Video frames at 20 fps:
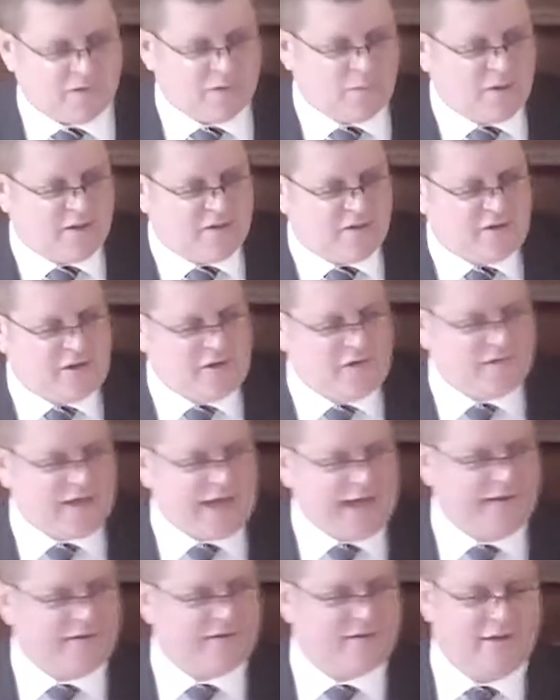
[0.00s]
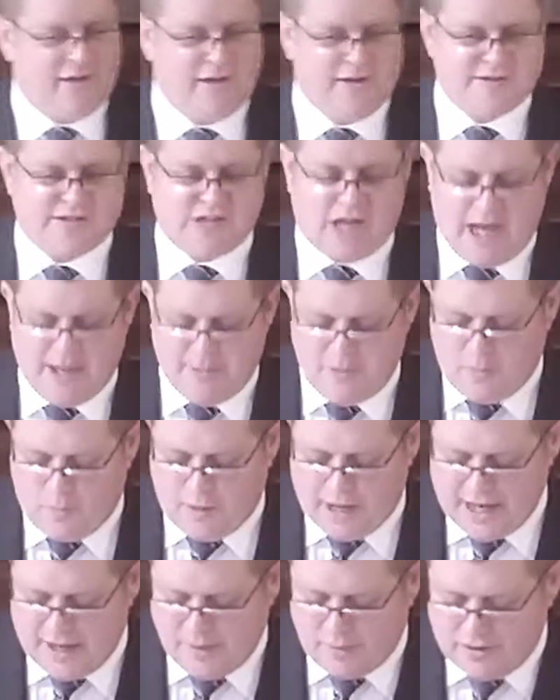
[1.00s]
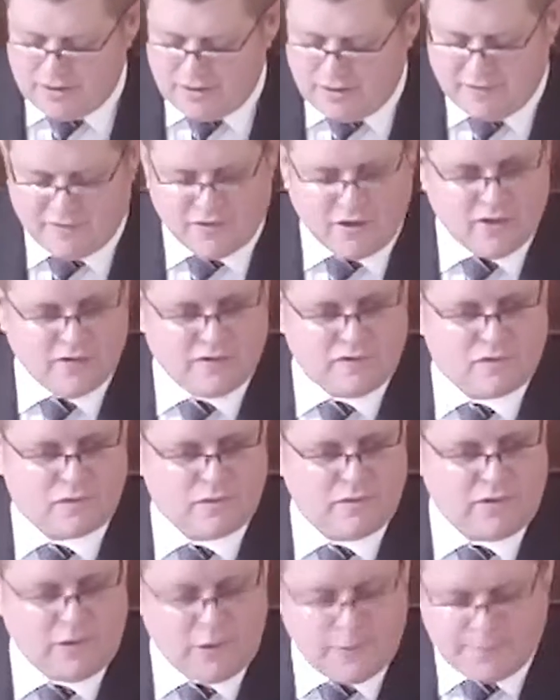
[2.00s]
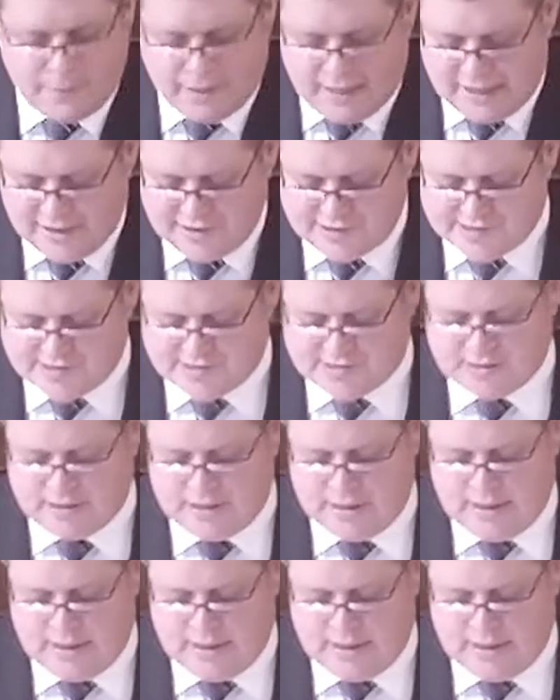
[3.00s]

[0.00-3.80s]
whether you've had time away, whether you've gone to a new place.